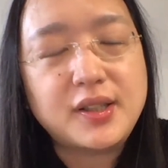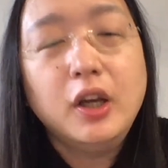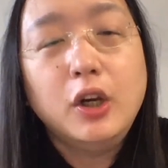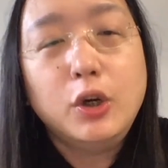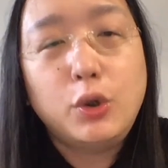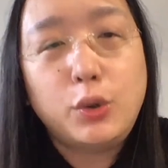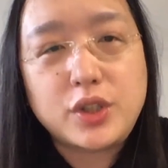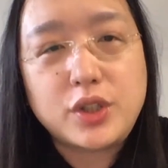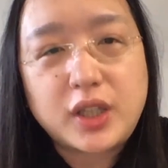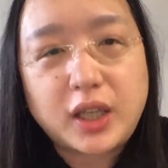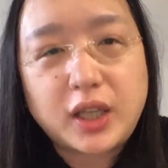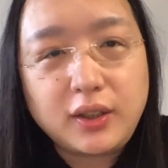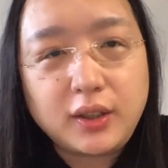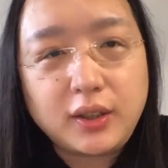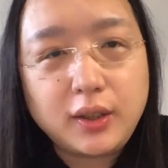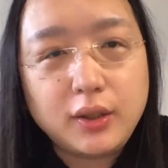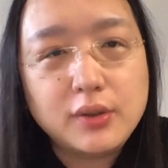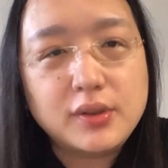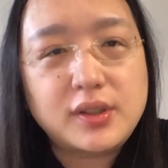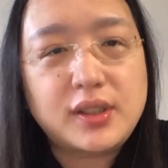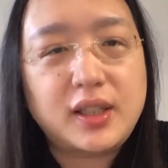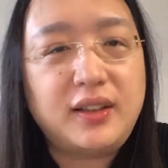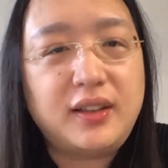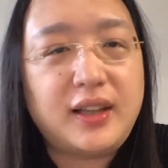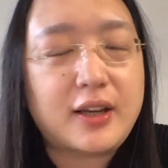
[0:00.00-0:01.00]
which can
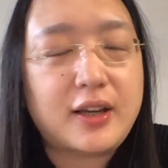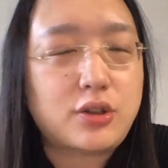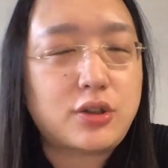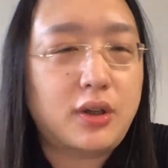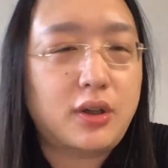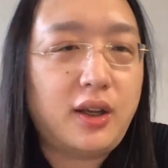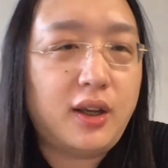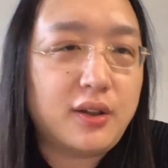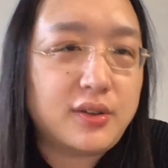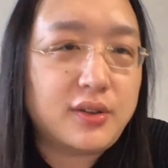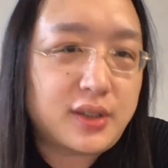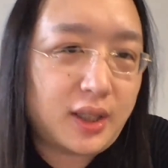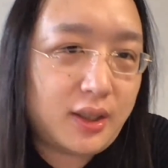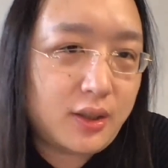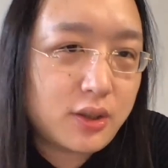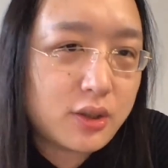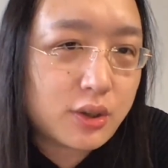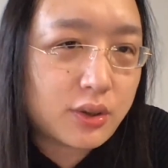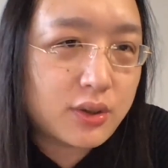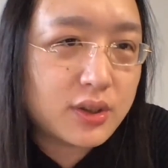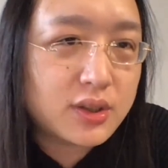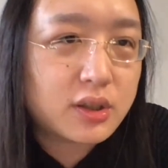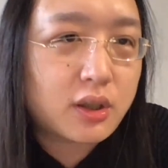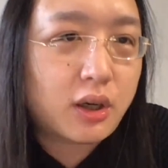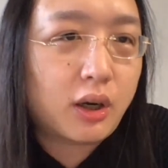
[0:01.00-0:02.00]
use the National Health
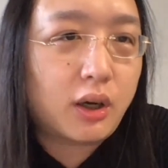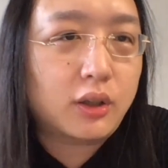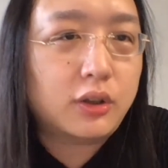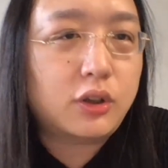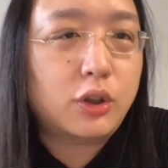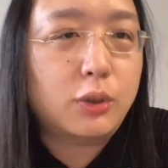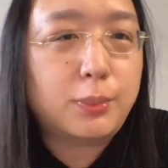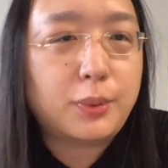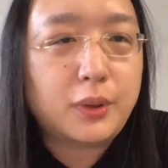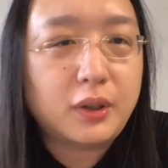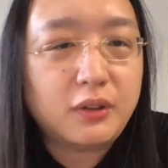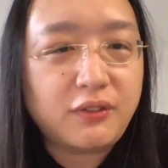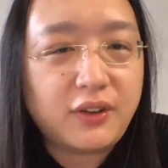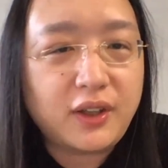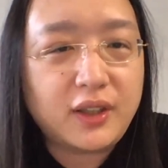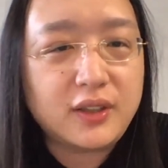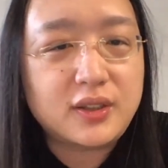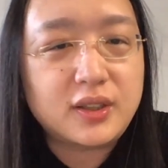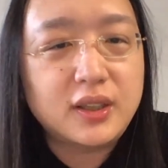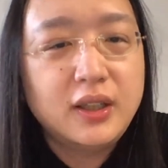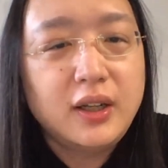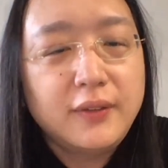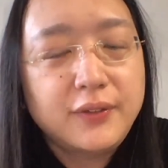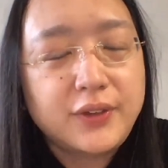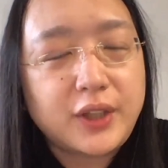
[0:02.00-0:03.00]
Insurance card to
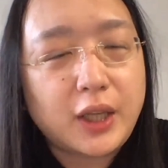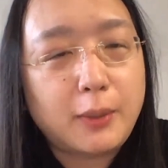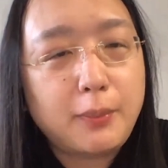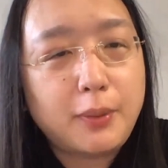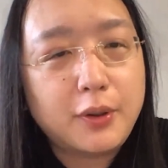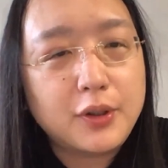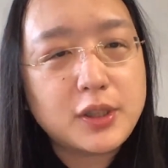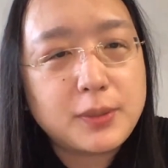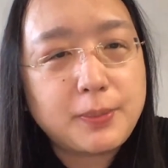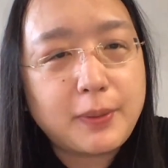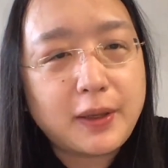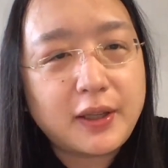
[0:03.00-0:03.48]
prevent double